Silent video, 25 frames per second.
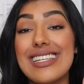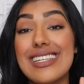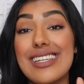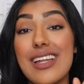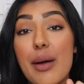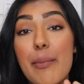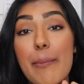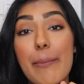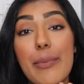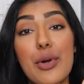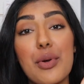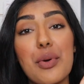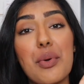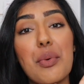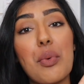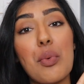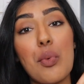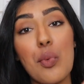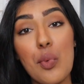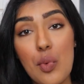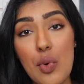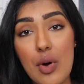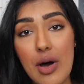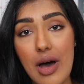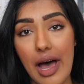Number
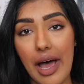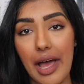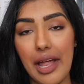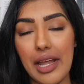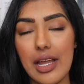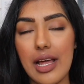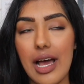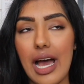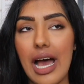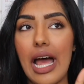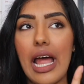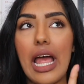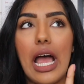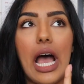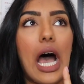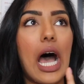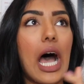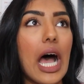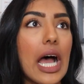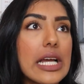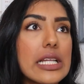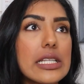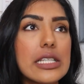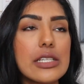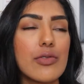1, I
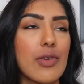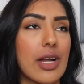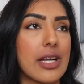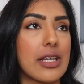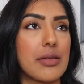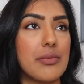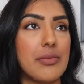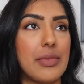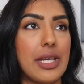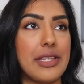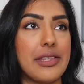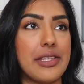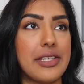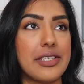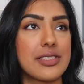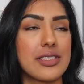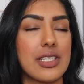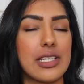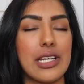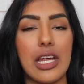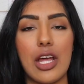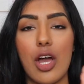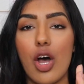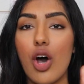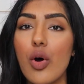highly recommend this,
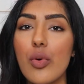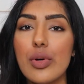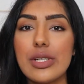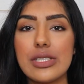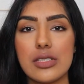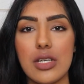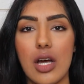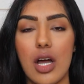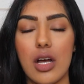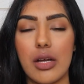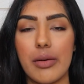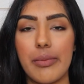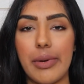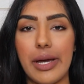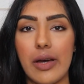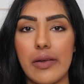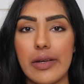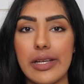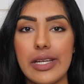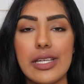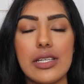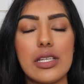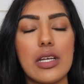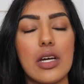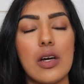and I always talk
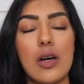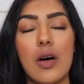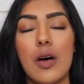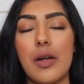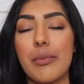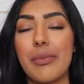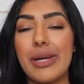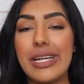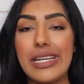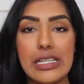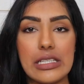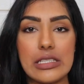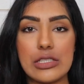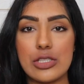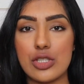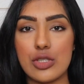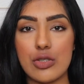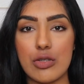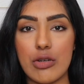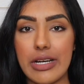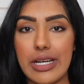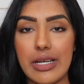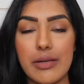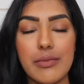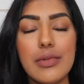about it on my
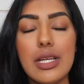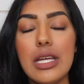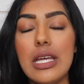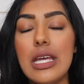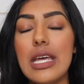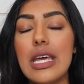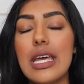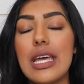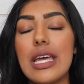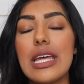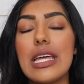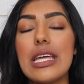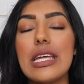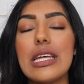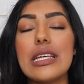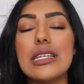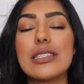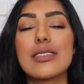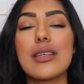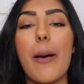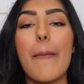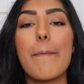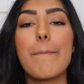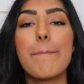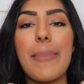Instagram,
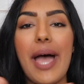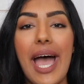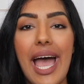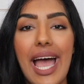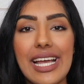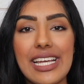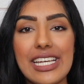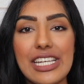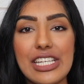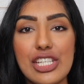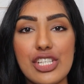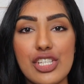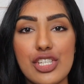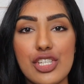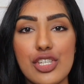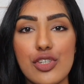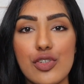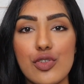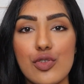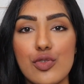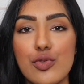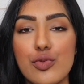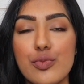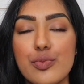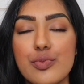is packing
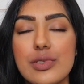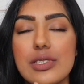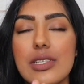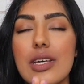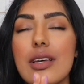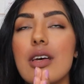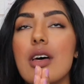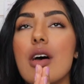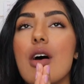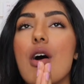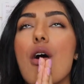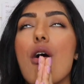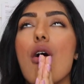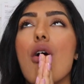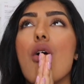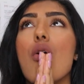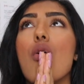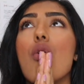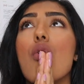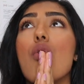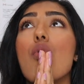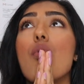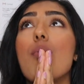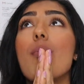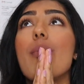cubes.
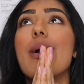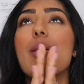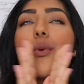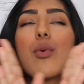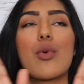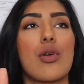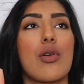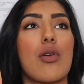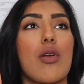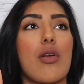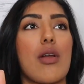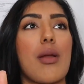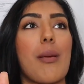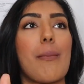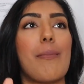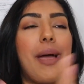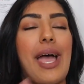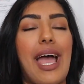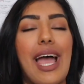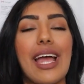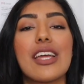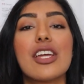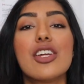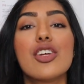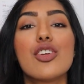Oh my word,
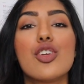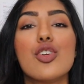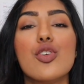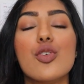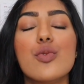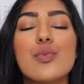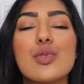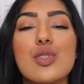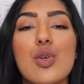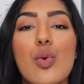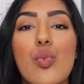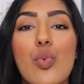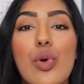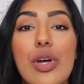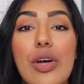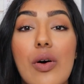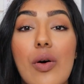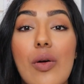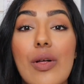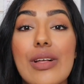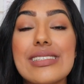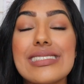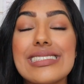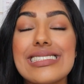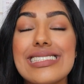packing cubes
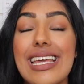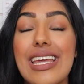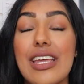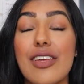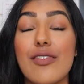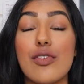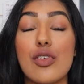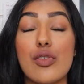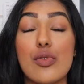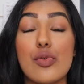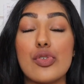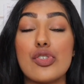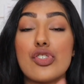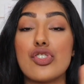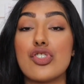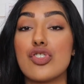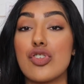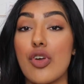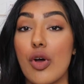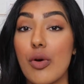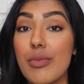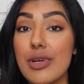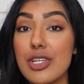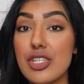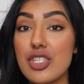will save you
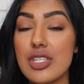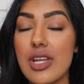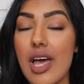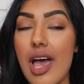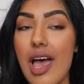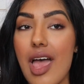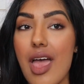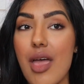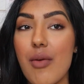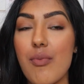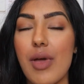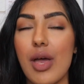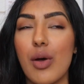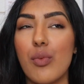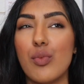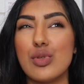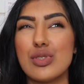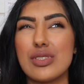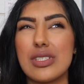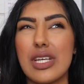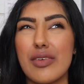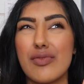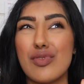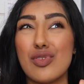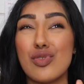so much time and
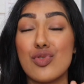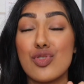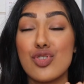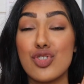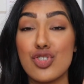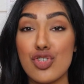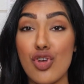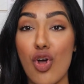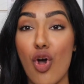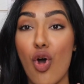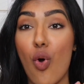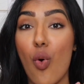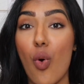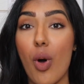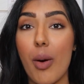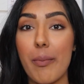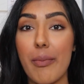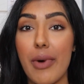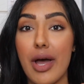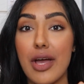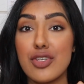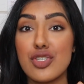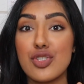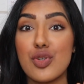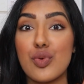will save you so
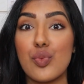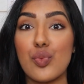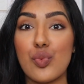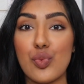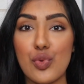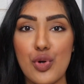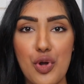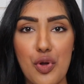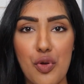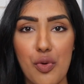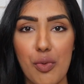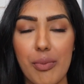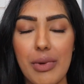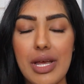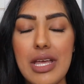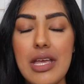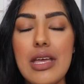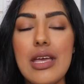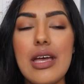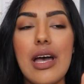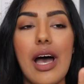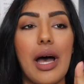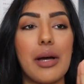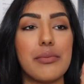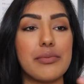much room.
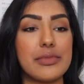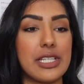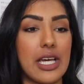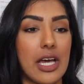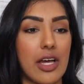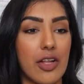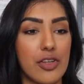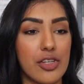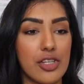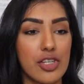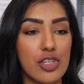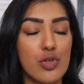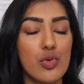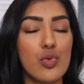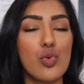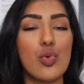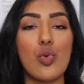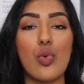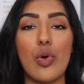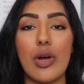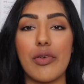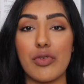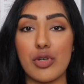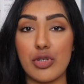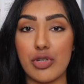I'm telling you,
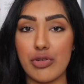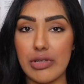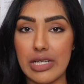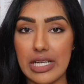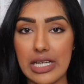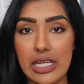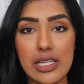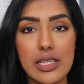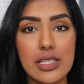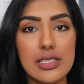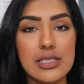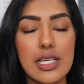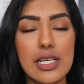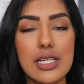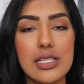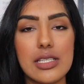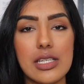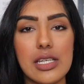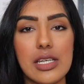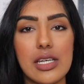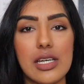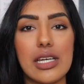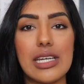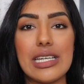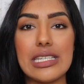whoever created this
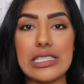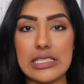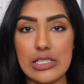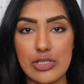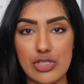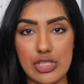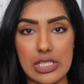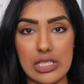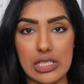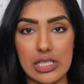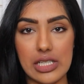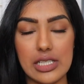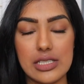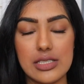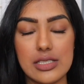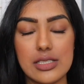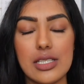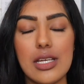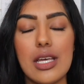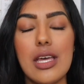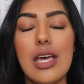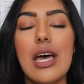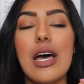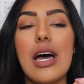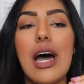idea is a
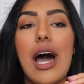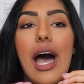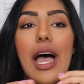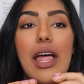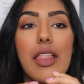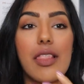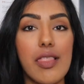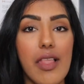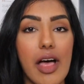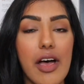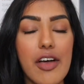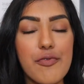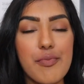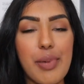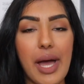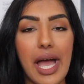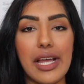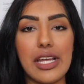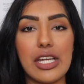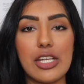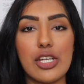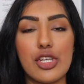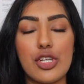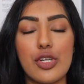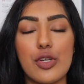genius. I love
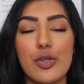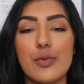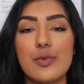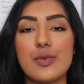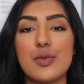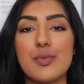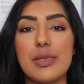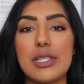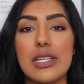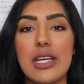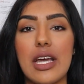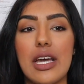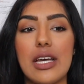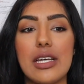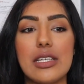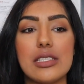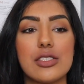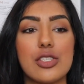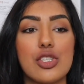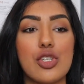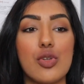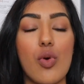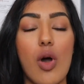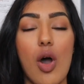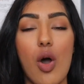packing cubes
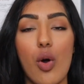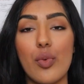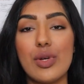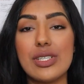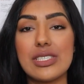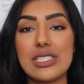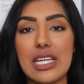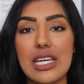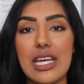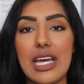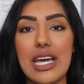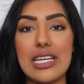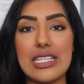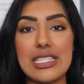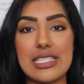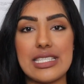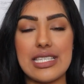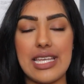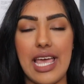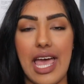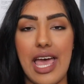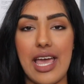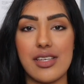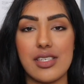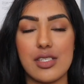because you always get a
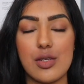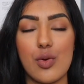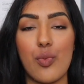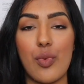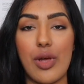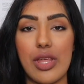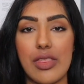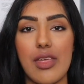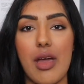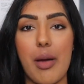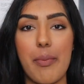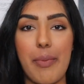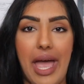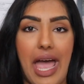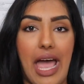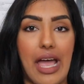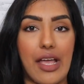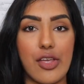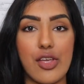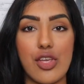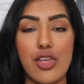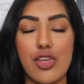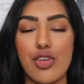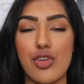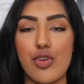set with a
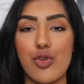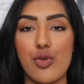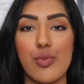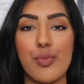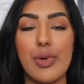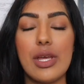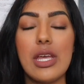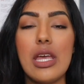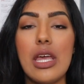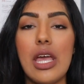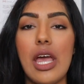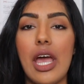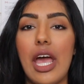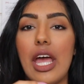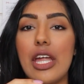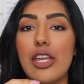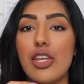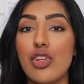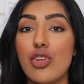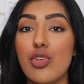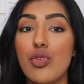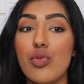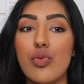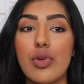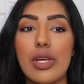packing cube,
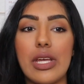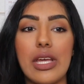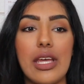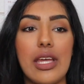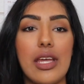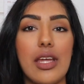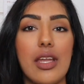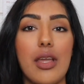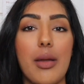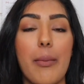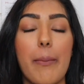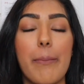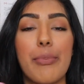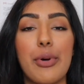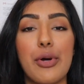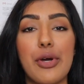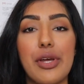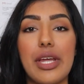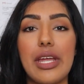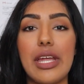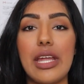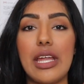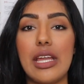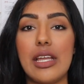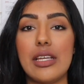and you can
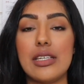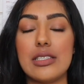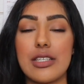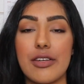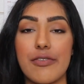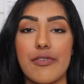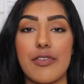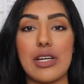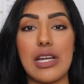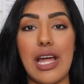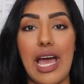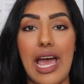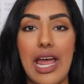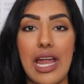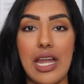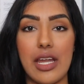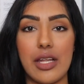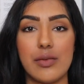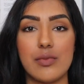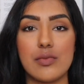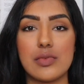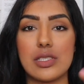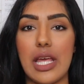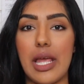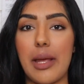put in different
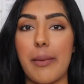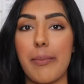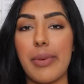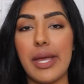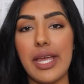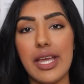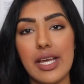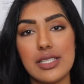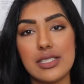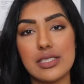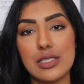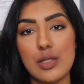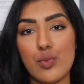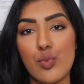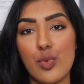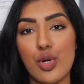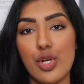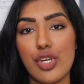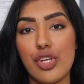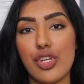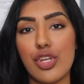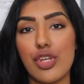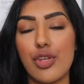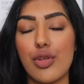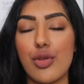items like pants in
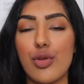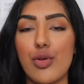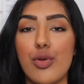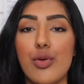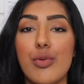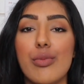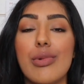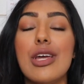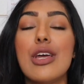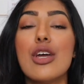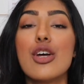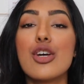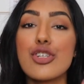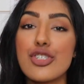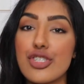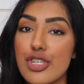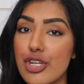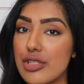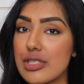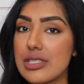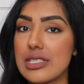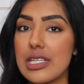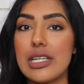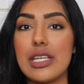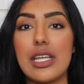one cube,
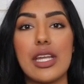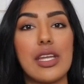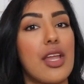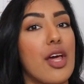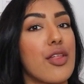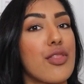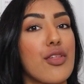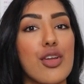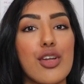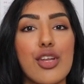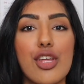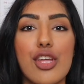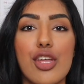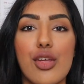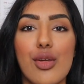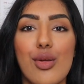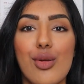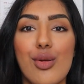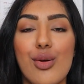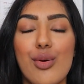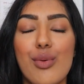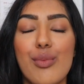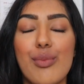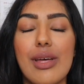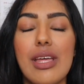shirts in another
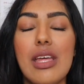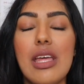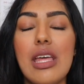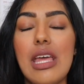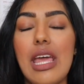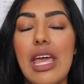cube,